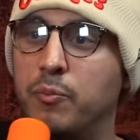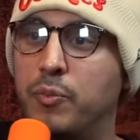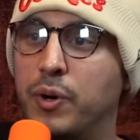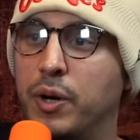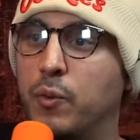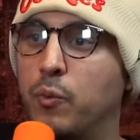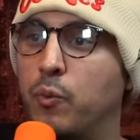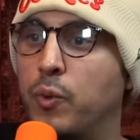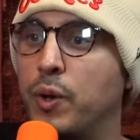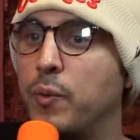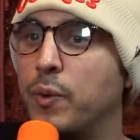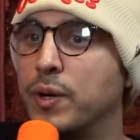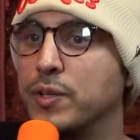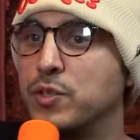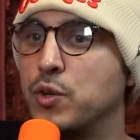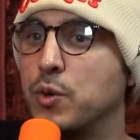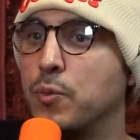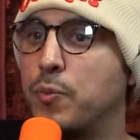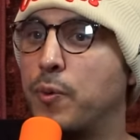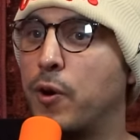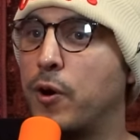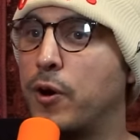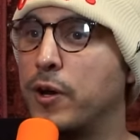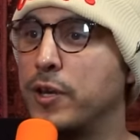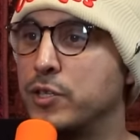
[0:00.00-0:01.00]
but we went to a
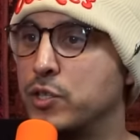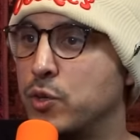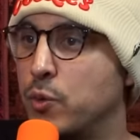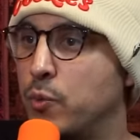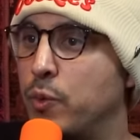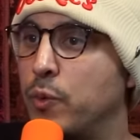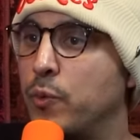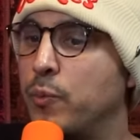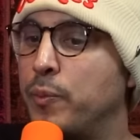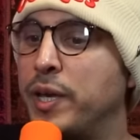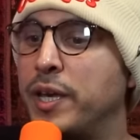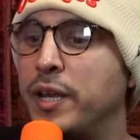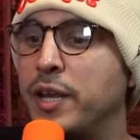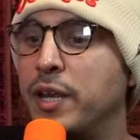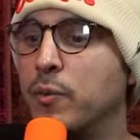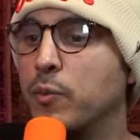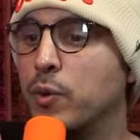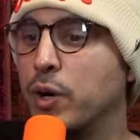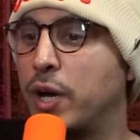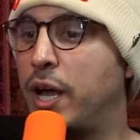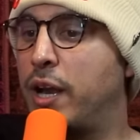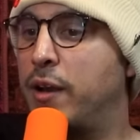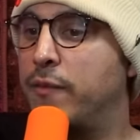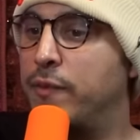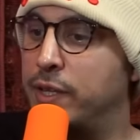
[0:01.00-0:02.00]
party. So me and him
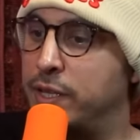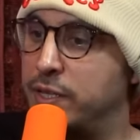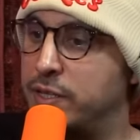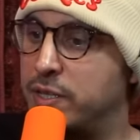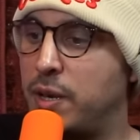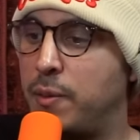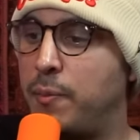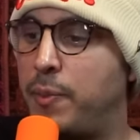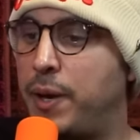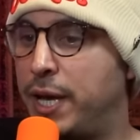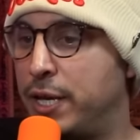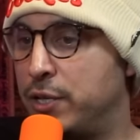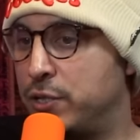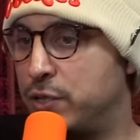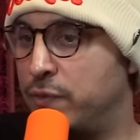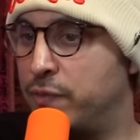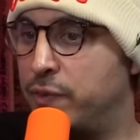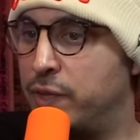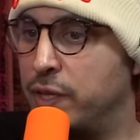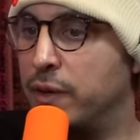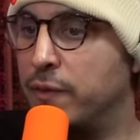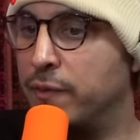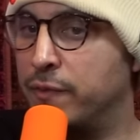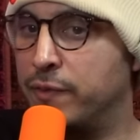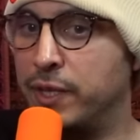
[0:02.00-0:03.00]
were kind of on the same page of
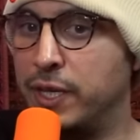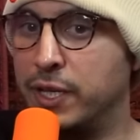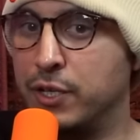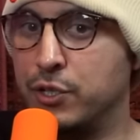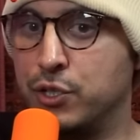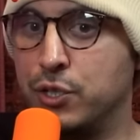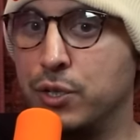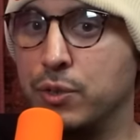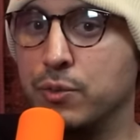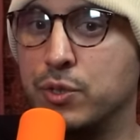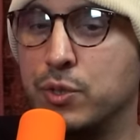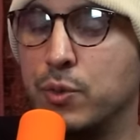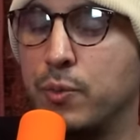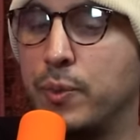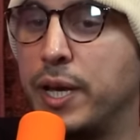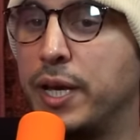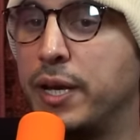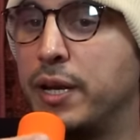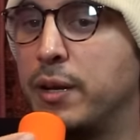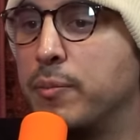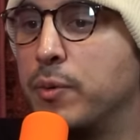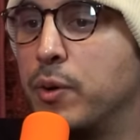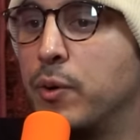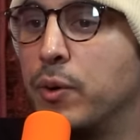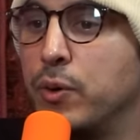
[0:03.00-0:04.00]
the of the issue. So we
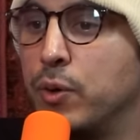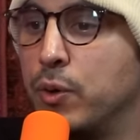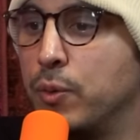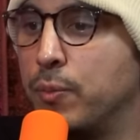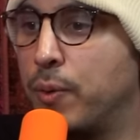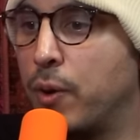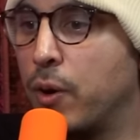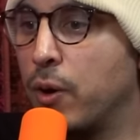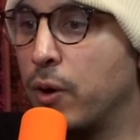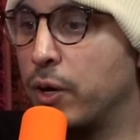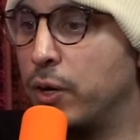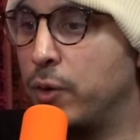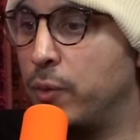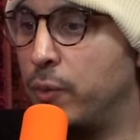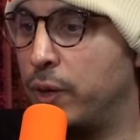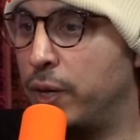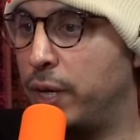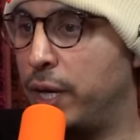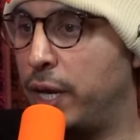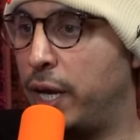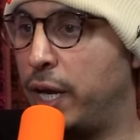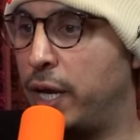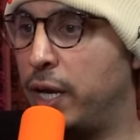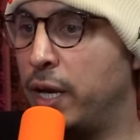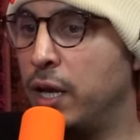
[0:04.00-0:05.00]
end up going to a party one
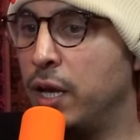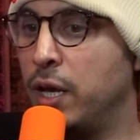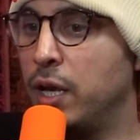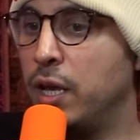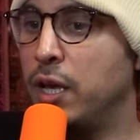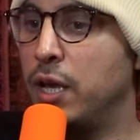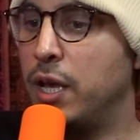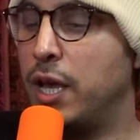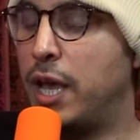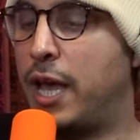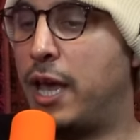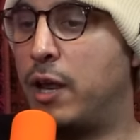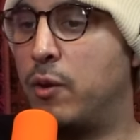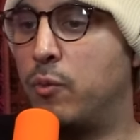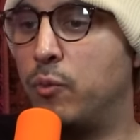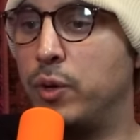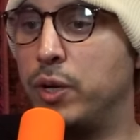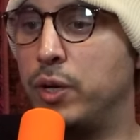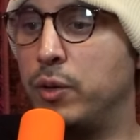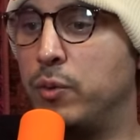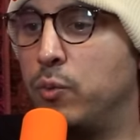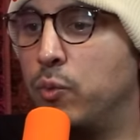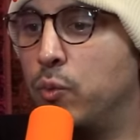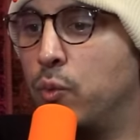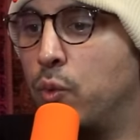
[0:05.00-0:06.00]
day, and
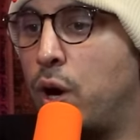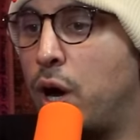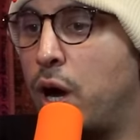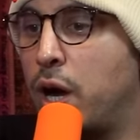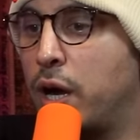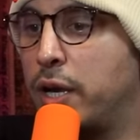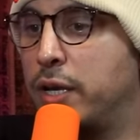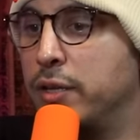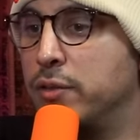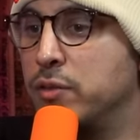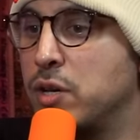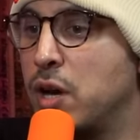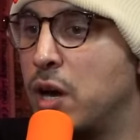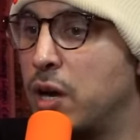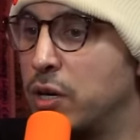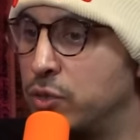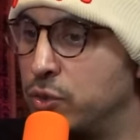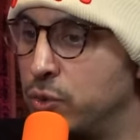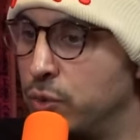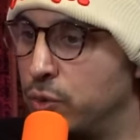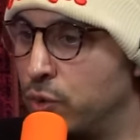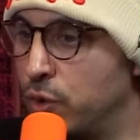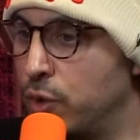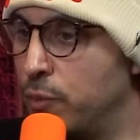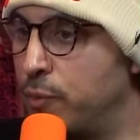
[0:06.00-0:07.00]
we walk and talk
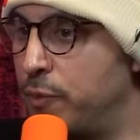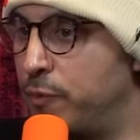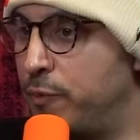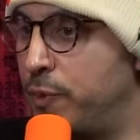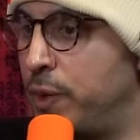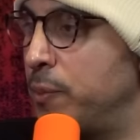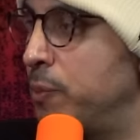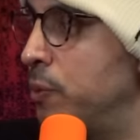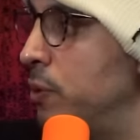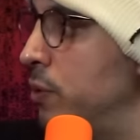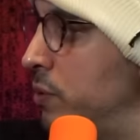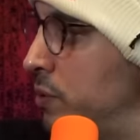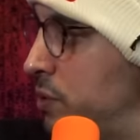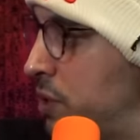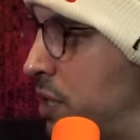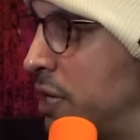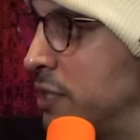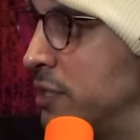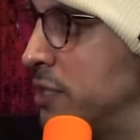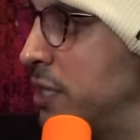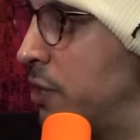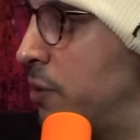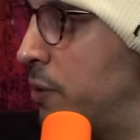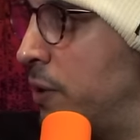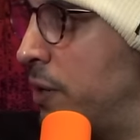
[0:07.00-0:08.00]
to a group of people,
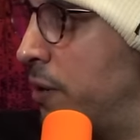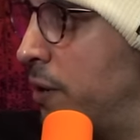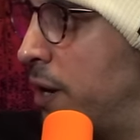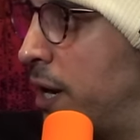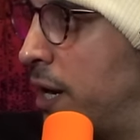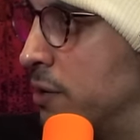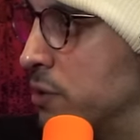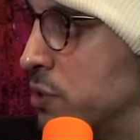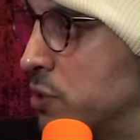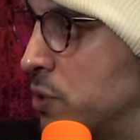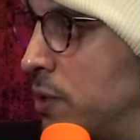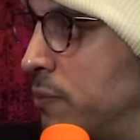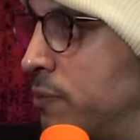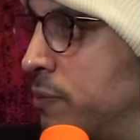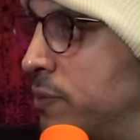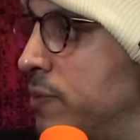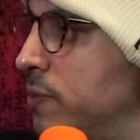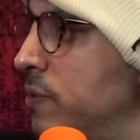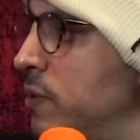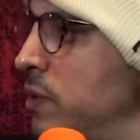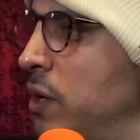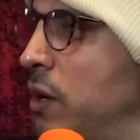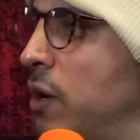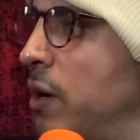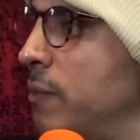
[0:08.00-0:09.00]
content creator house. Mm -hmm. So I,
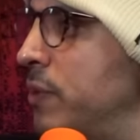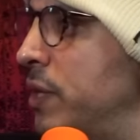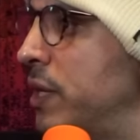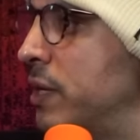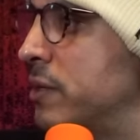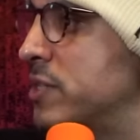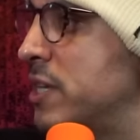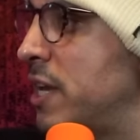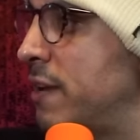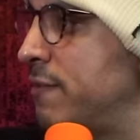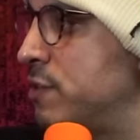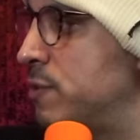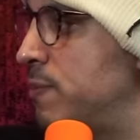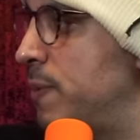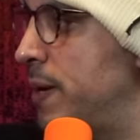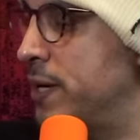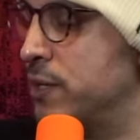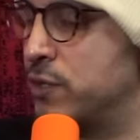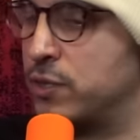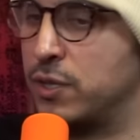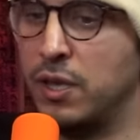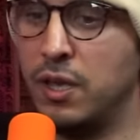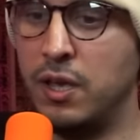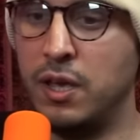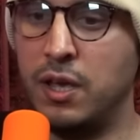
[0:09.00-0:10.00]
mm-hmm. you know, I'm thinking safe
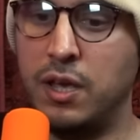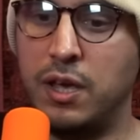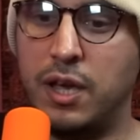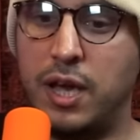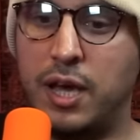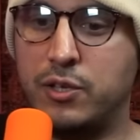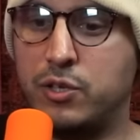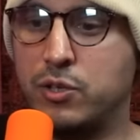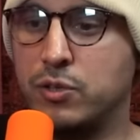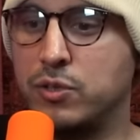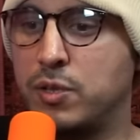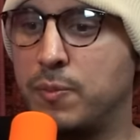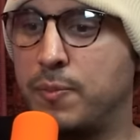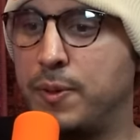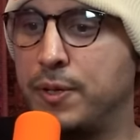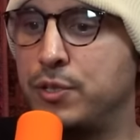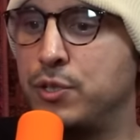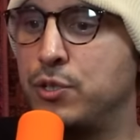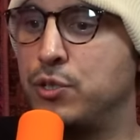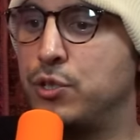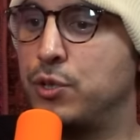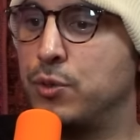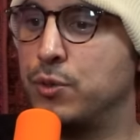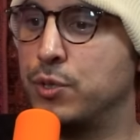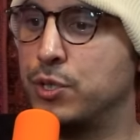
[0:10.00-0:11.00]
space. So it's a bunch
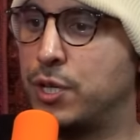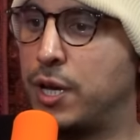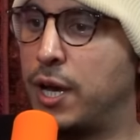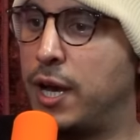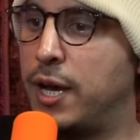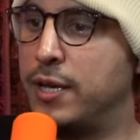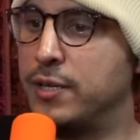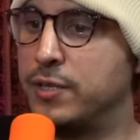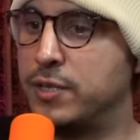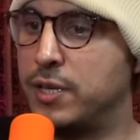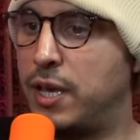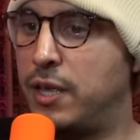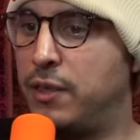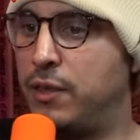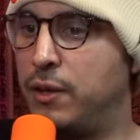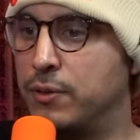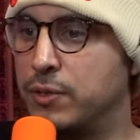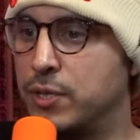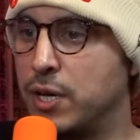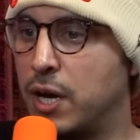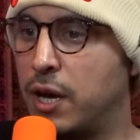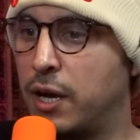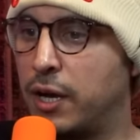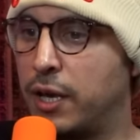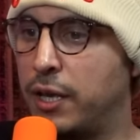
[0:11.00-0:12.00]
of Jewish guys, and
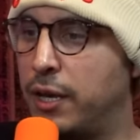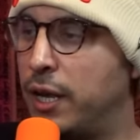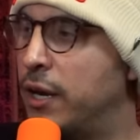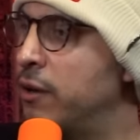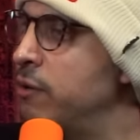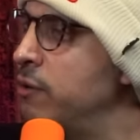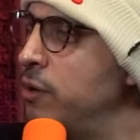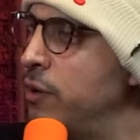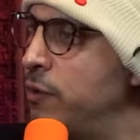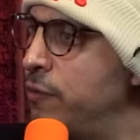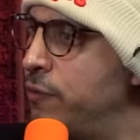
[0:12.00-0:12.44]
they're talking. I don't